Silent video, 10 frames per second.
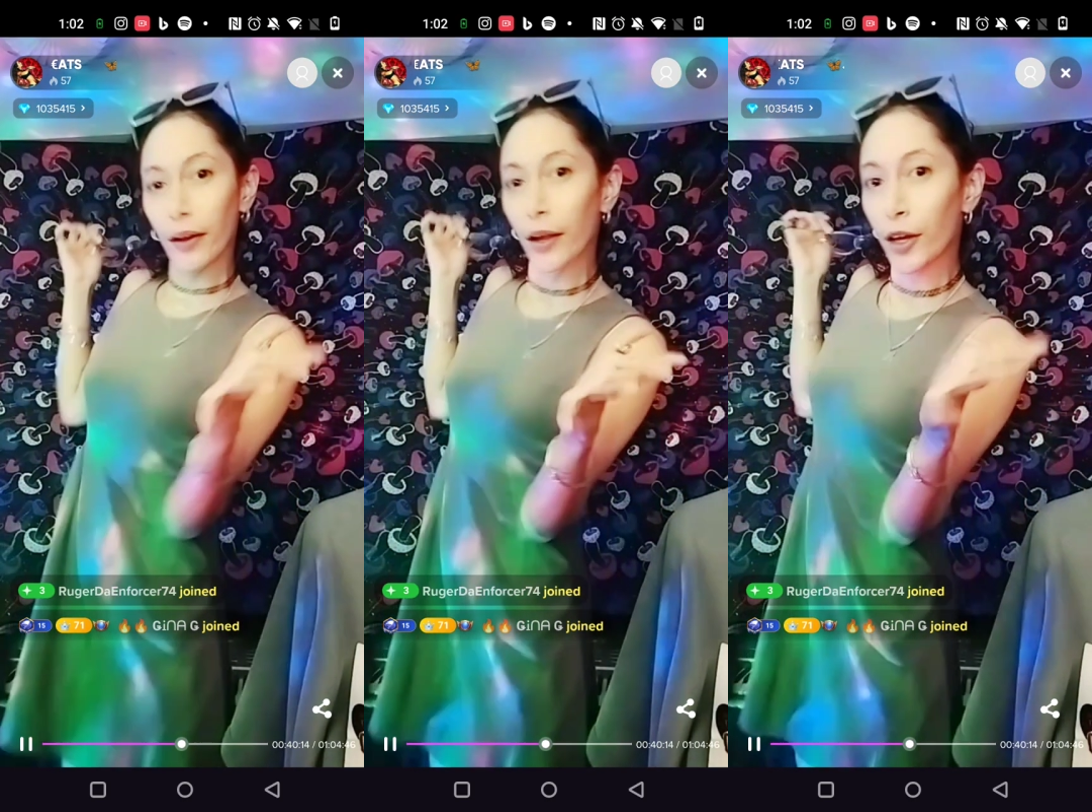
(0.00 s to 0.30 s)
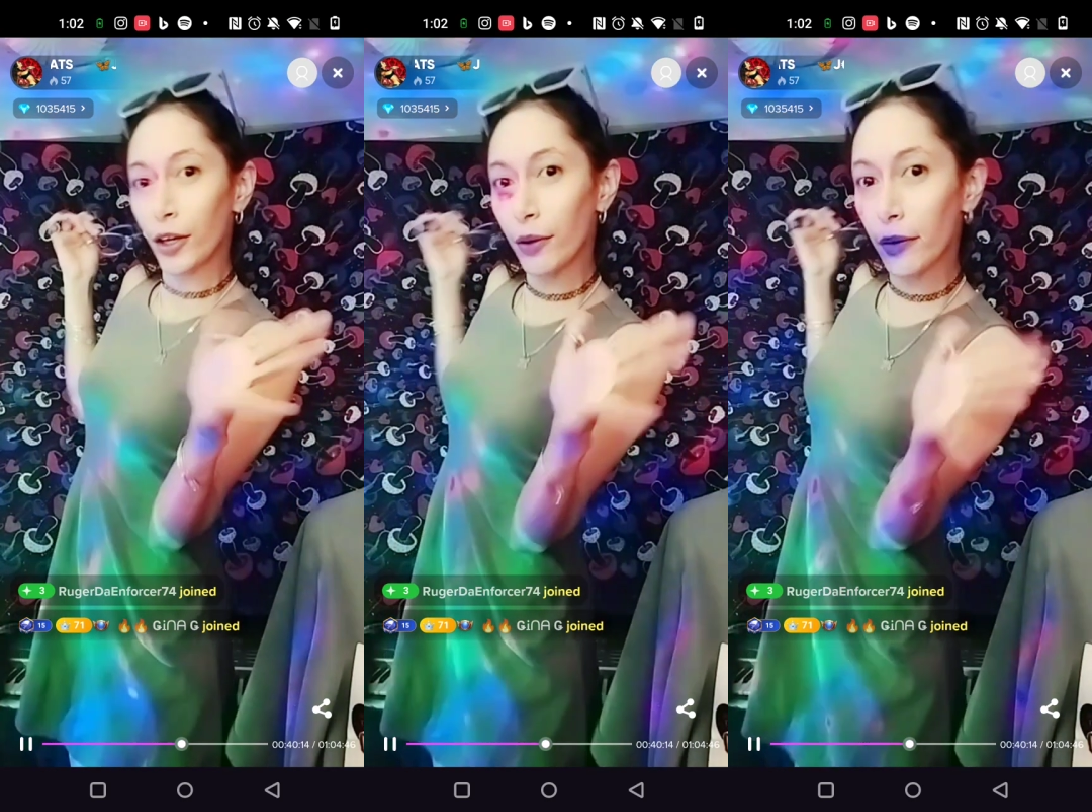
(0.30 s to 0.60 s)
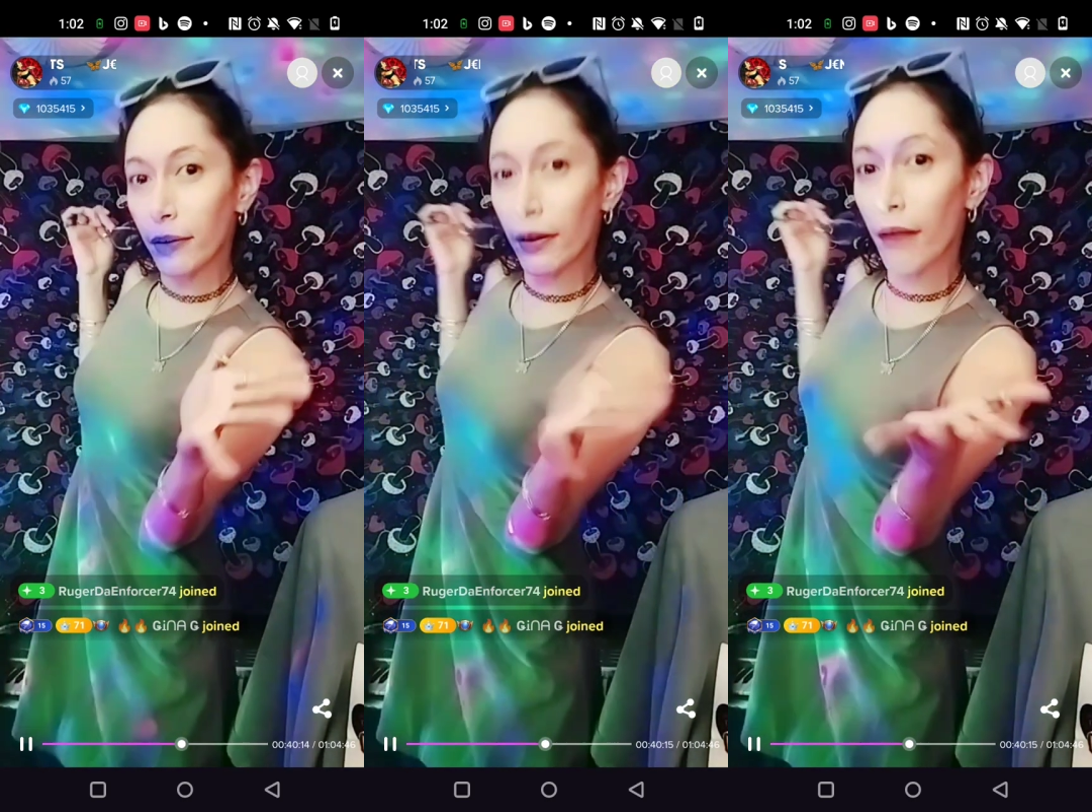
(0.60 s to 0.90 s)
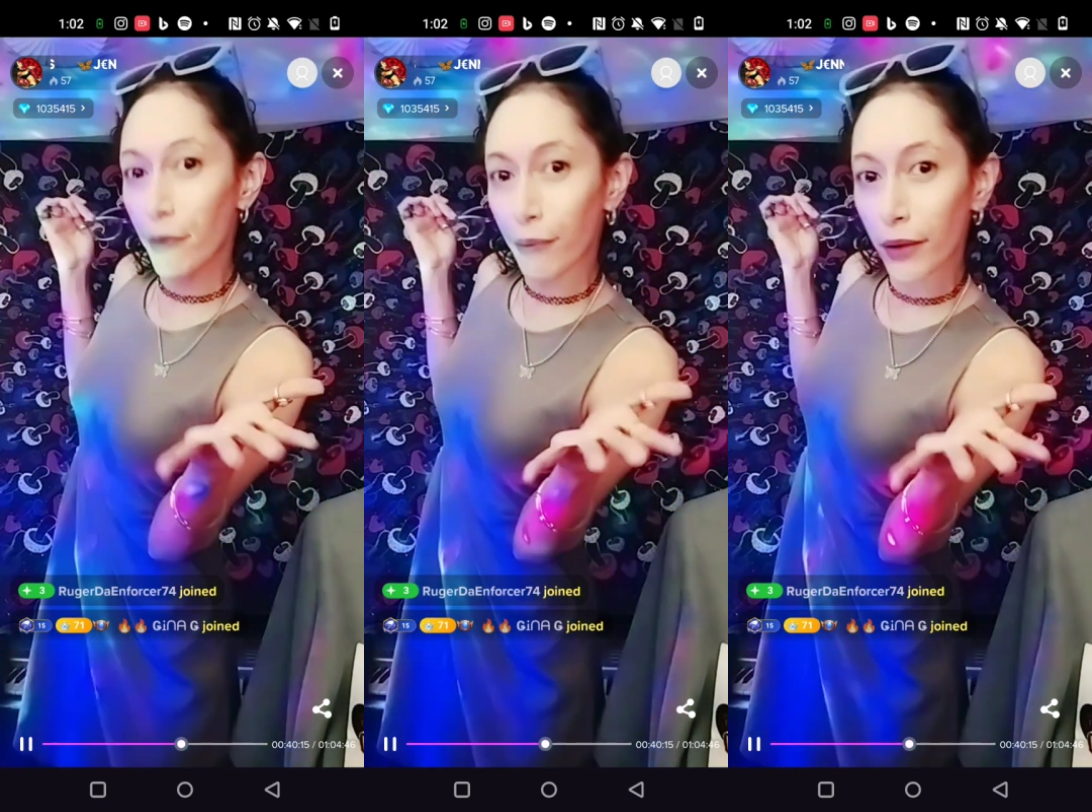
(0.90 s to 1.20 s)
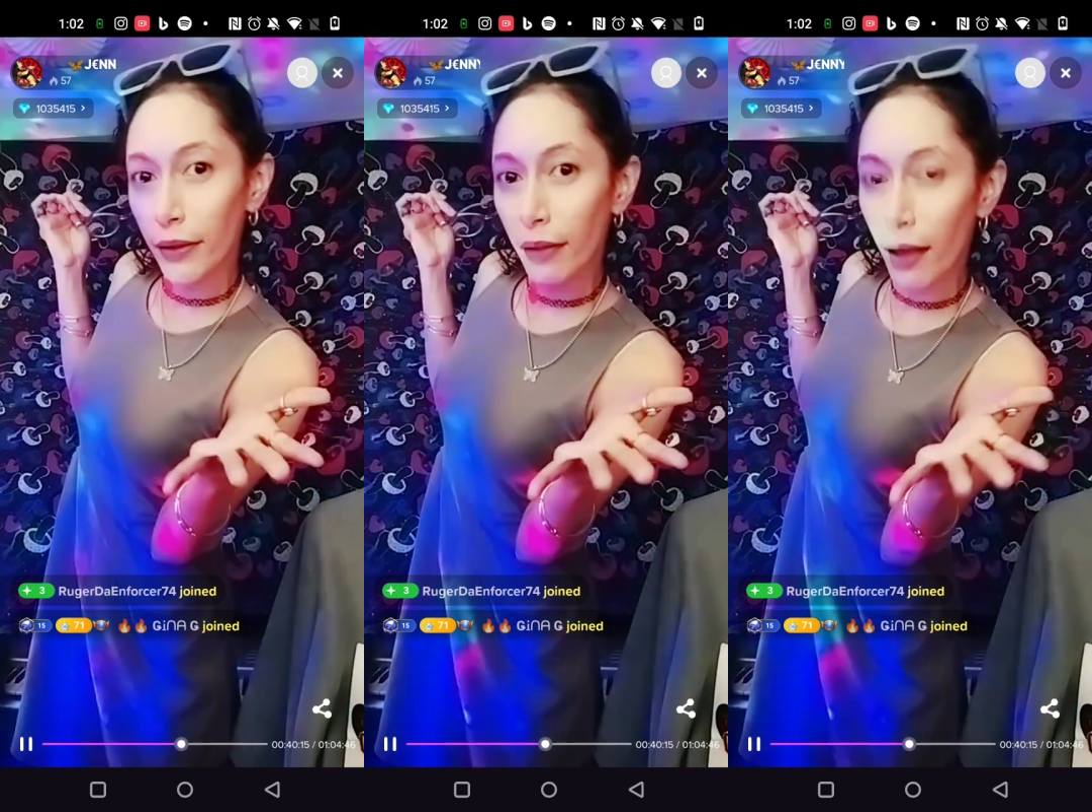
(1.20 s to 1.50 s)
you were never
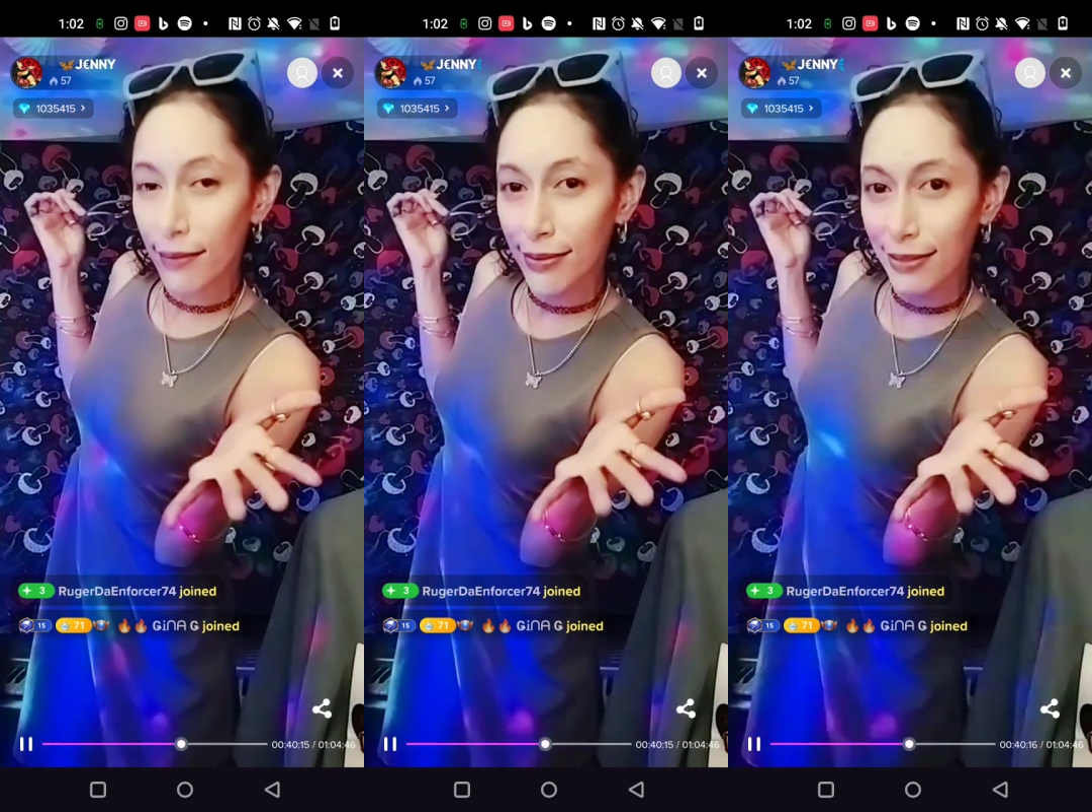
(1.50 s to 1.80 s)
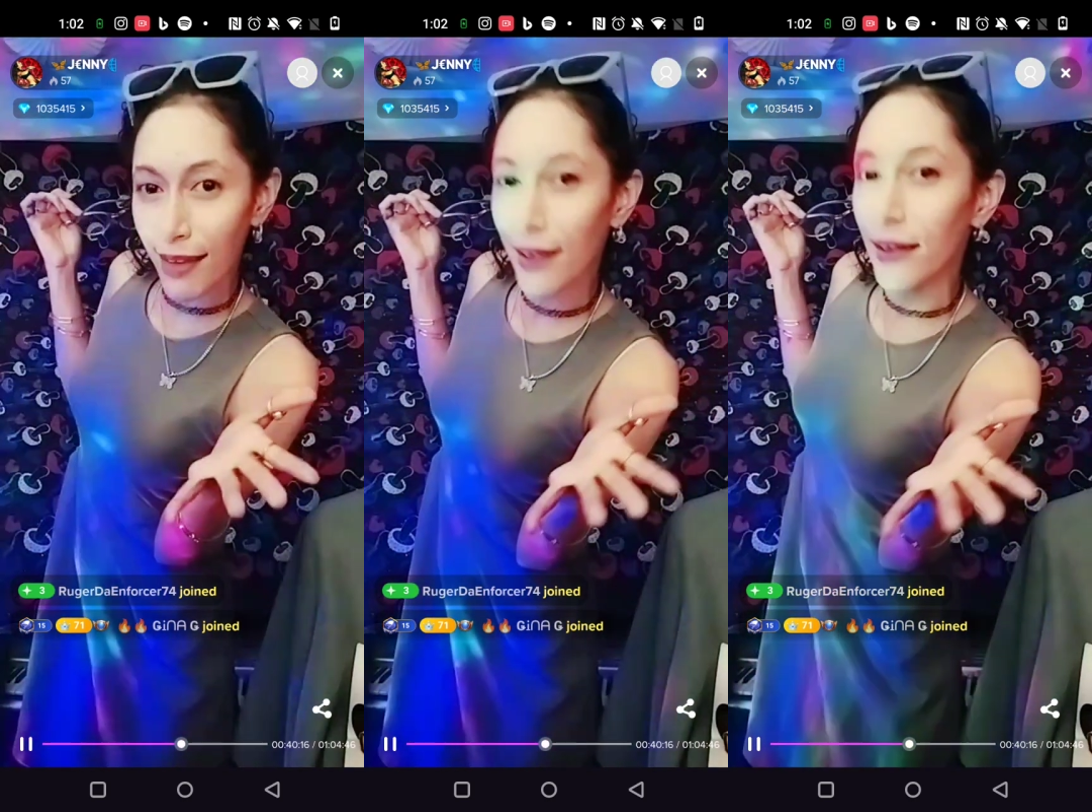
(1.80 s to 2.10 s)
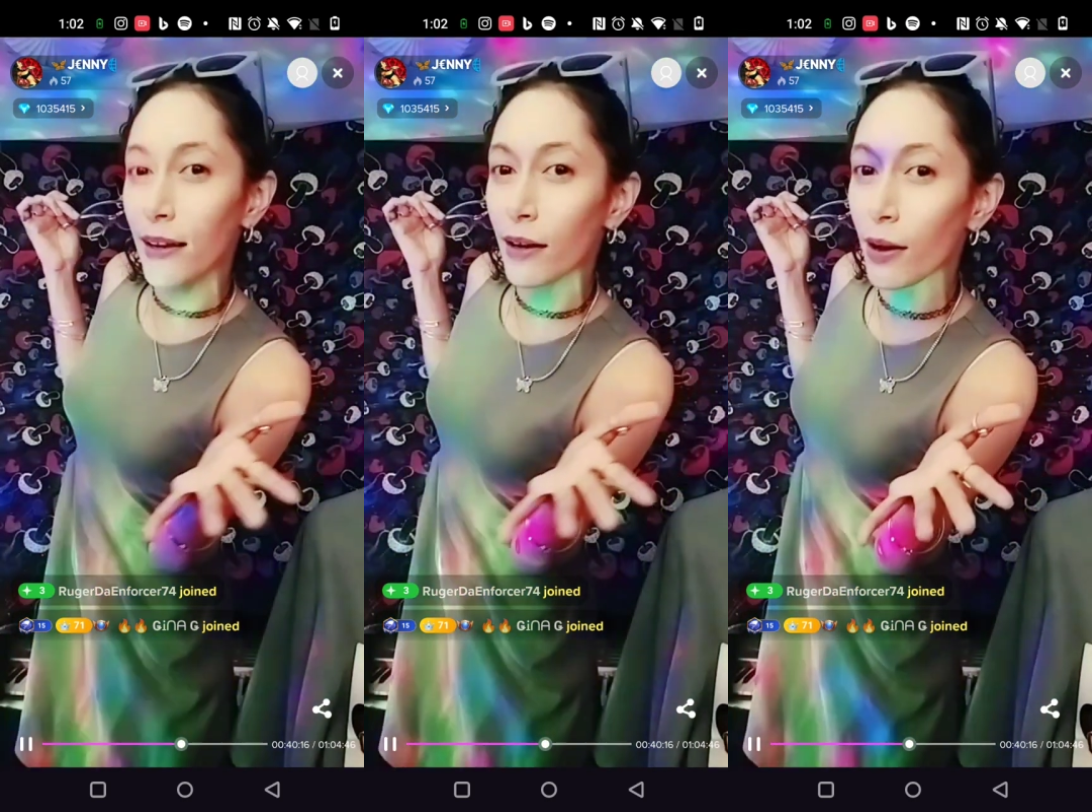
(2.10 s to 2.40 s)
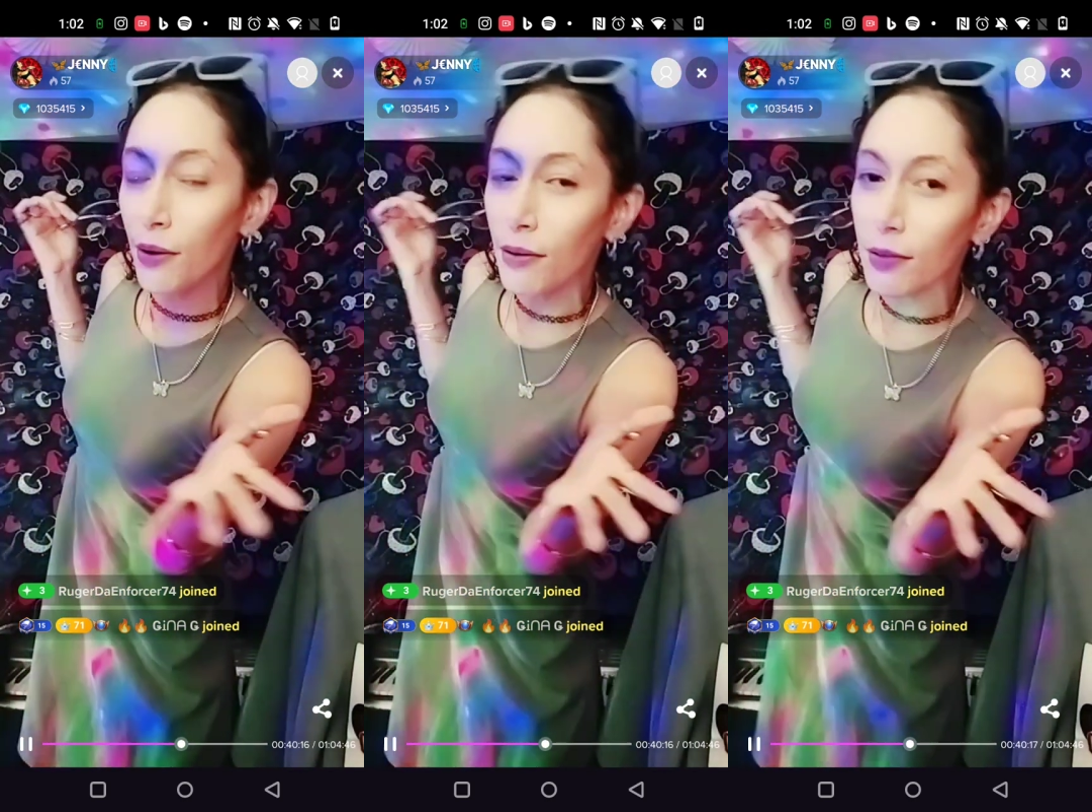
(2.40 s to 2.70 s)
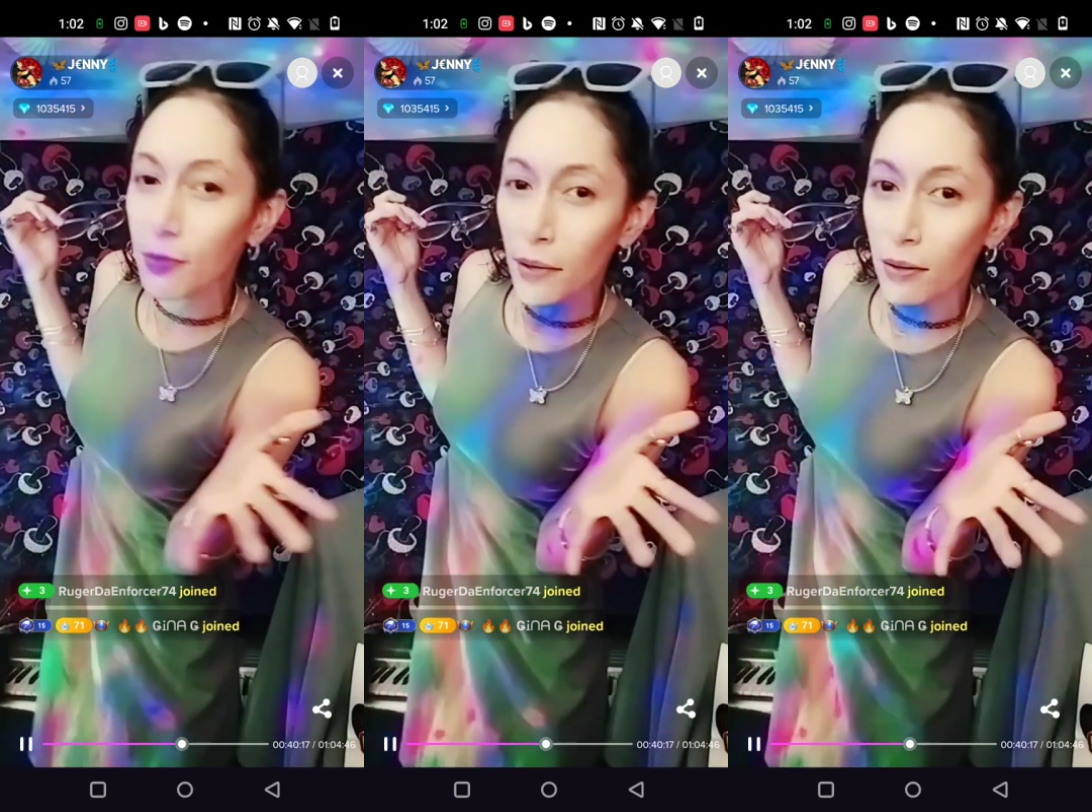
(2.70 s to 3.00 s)
realized that you know we are
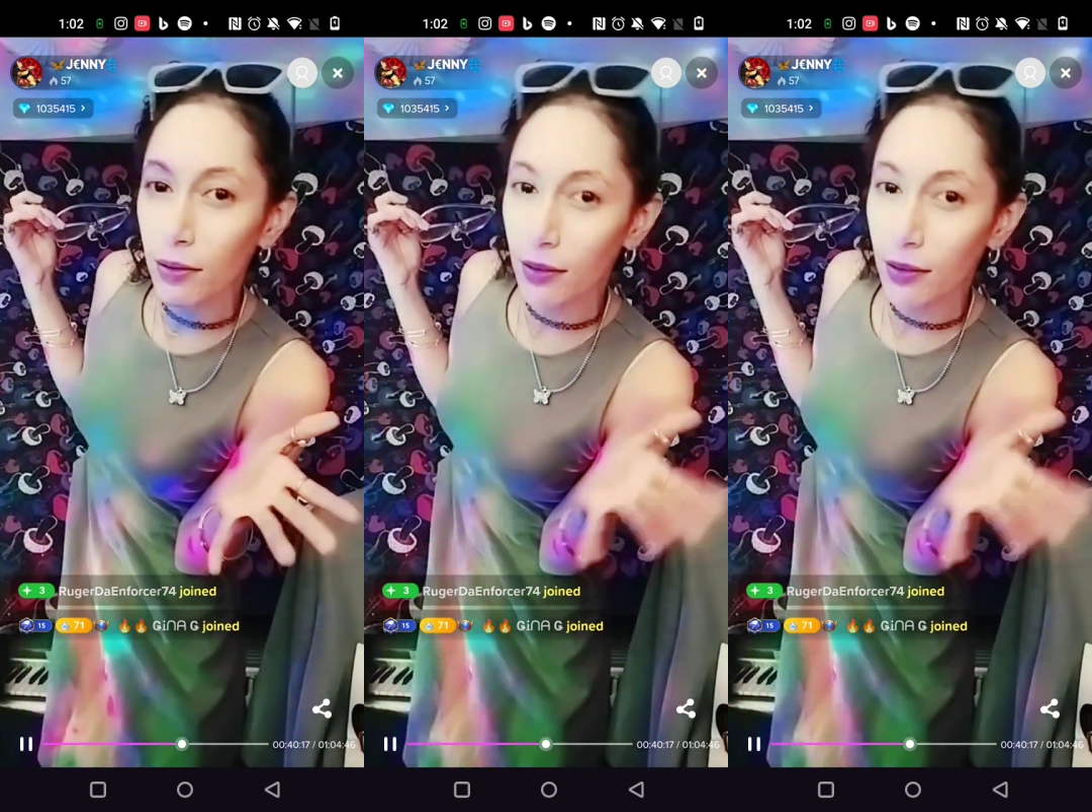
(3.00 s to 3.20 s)
supposed to.